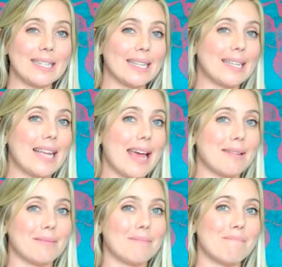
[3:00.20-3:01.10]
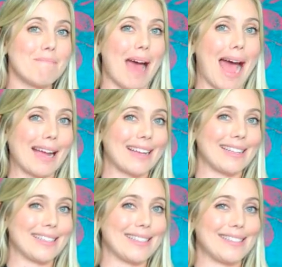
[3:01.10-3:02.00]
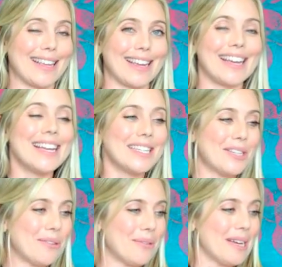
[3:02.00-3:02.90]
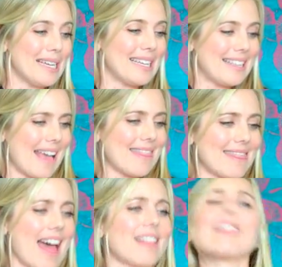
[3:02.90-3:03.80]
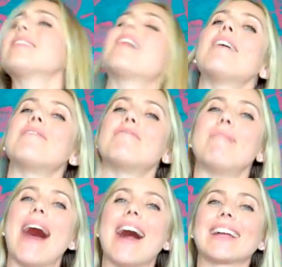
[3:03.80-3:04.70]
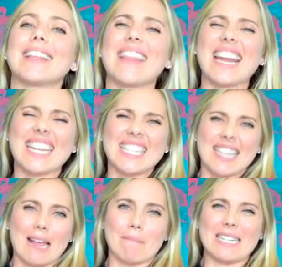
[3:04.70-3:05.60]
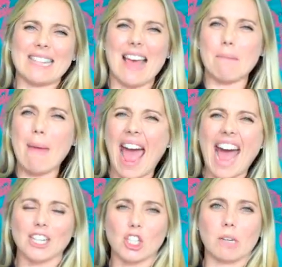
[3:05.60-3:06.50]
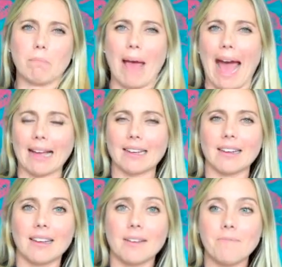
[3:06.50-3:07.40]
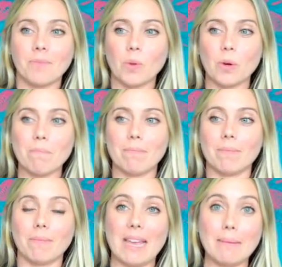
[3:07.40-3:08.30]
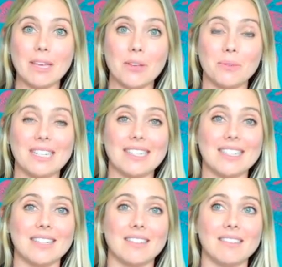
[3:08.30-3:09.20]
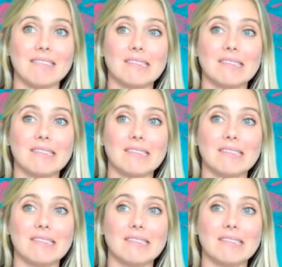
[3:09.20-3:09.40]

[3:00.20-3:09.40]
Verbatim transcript: to get back in sync, to get that love back and that excitement and that passion back. Or maybe you need to